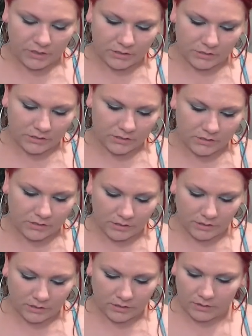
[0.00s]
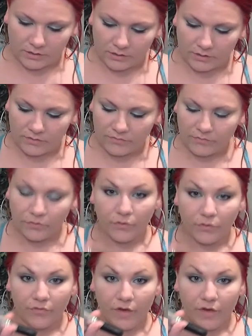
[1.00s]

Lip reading: This is the Full